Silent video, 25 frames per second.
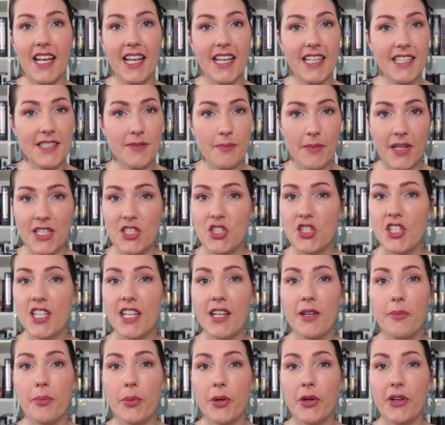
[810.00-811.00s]
and it is
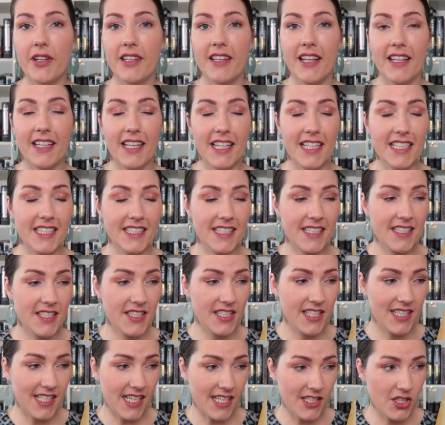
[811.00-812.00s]
mentioned in the book that it is a
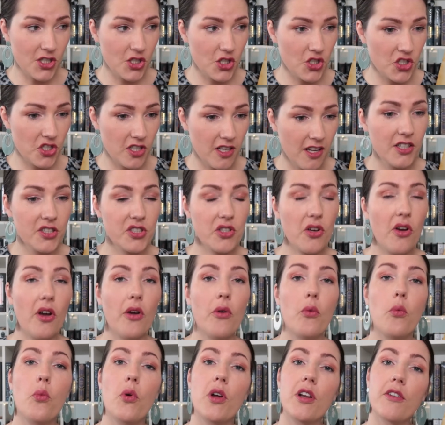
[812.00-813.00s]
sketch. So
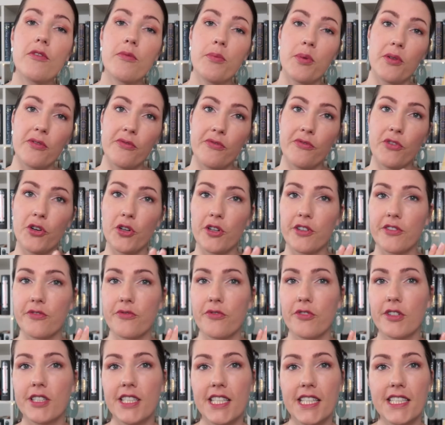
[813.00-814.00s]
I would have preferred
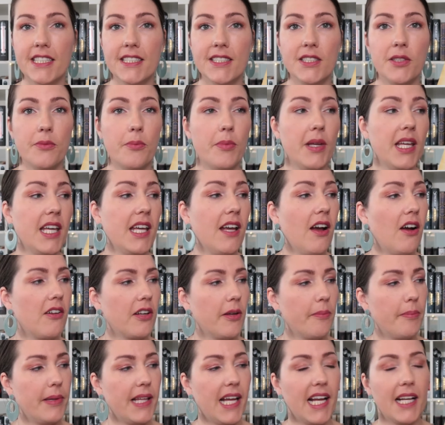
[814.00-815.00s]
for this to be
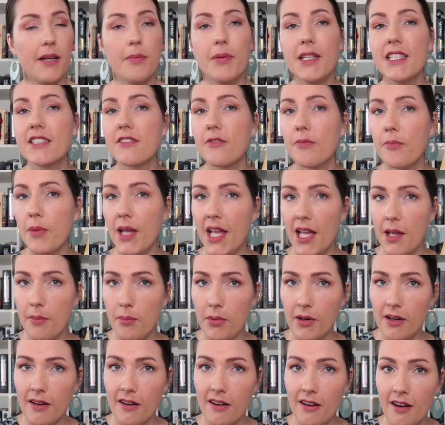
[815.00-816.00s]
on a blank piece of
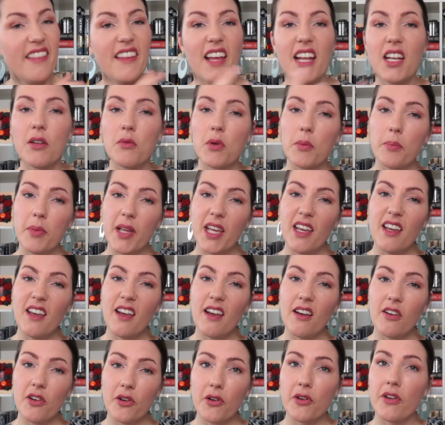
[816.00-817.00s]
paper, and then it would
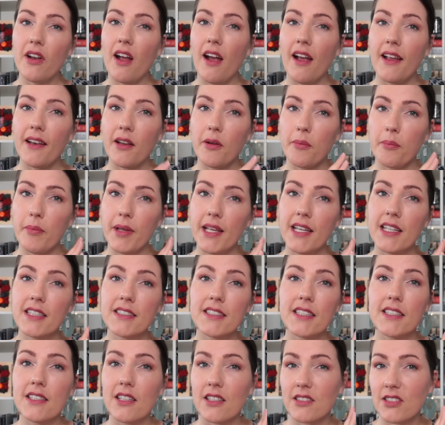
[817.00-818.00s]
be a good item
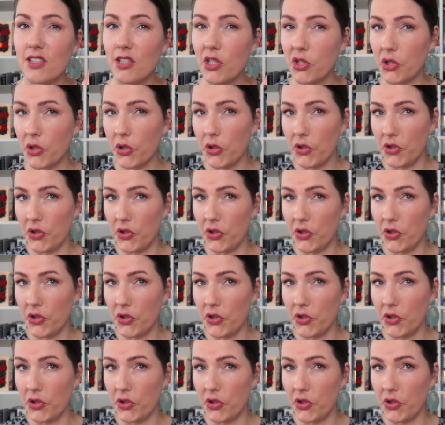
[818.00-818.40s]
because it does look